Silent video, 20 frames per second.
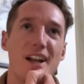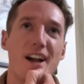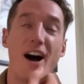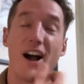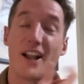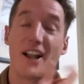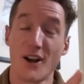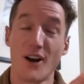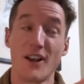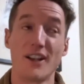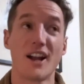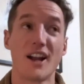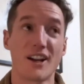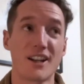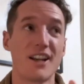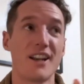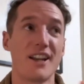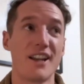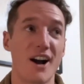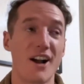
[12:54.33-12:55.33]
I got
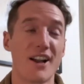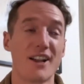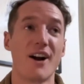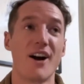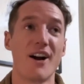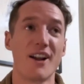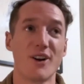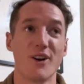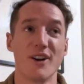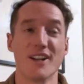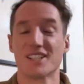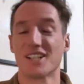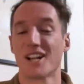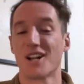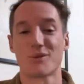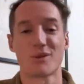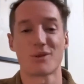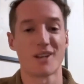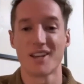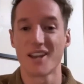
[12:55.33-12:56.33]
in
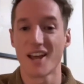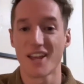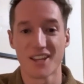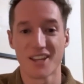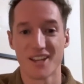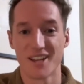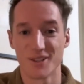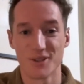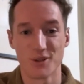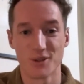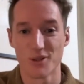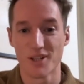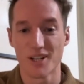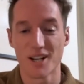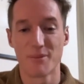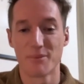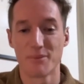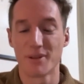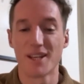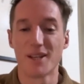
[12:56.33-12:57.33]
touch with another laundry
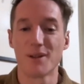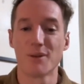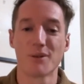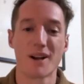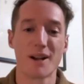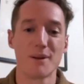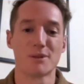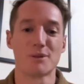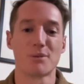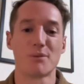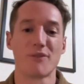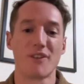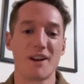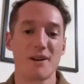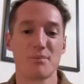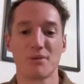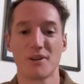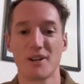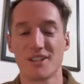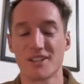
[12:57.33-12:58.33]
company that were able to provide a
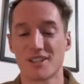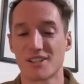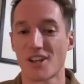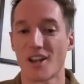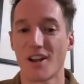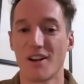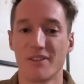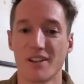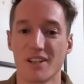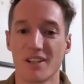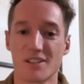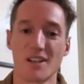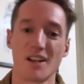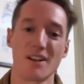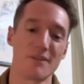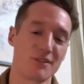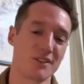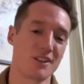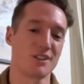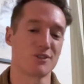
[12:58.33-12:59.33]
pretty good service,
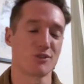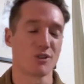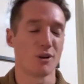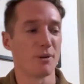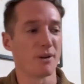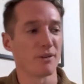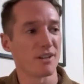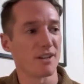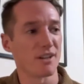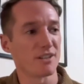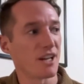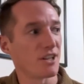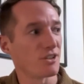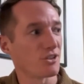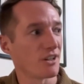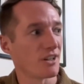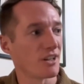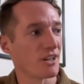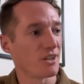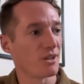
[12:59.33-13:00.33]
deliveries, drop-offs,
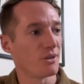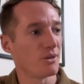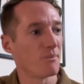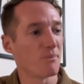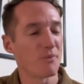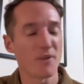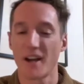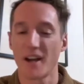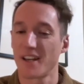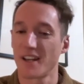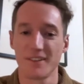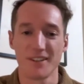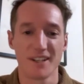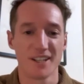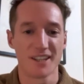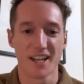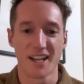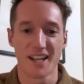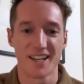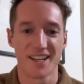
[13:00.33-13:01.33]
etc. And I thought, I don't
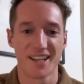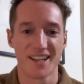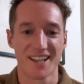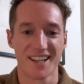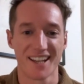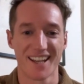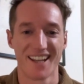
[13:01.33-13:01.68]
need that headache.